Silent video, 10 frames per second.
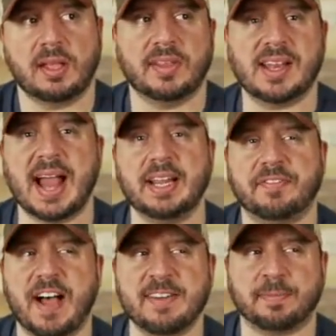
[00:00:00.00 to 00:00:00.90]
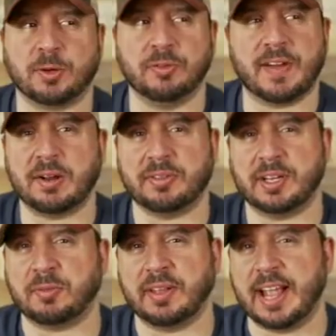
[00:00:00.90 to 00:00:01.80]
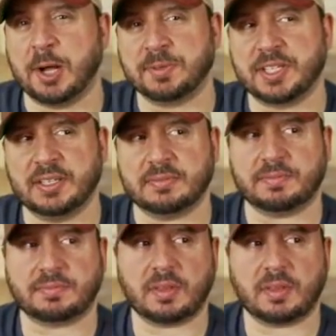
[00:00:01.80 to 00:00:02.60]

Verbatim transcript: The 95 proof, I don't think really helps it.